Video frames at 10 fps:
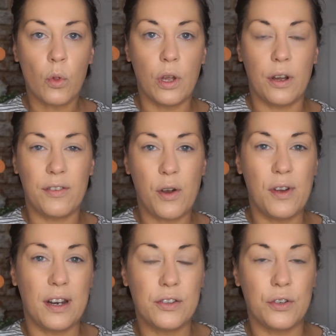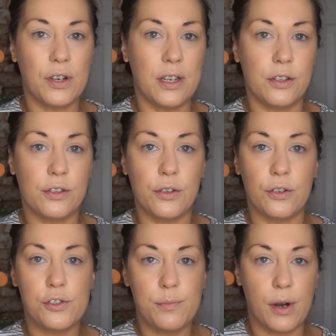I don't really suck in as
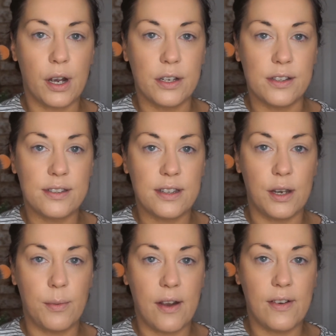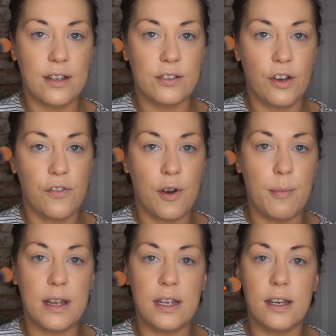such, but I can see where it is sort of from
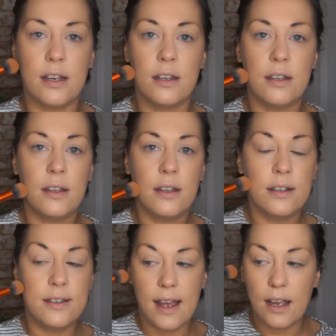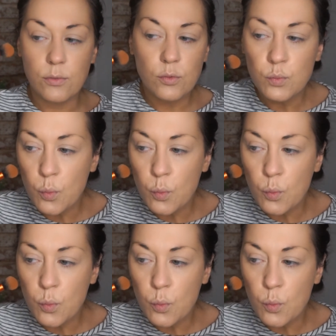my ear down.